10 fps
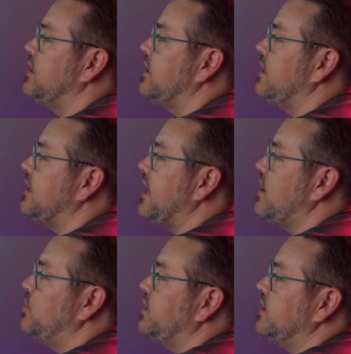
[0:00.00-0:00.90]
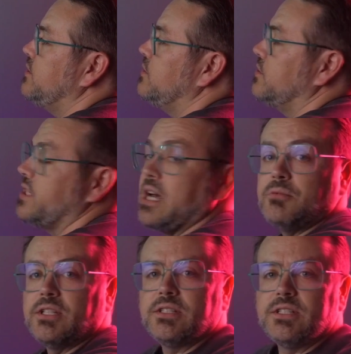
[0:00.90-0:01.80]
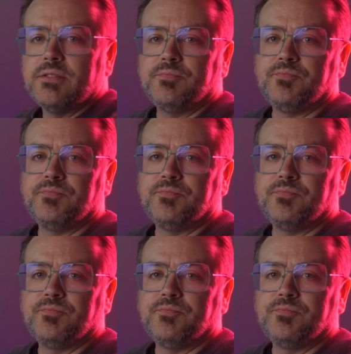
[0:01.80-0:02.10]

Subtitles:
at how we get to those optics.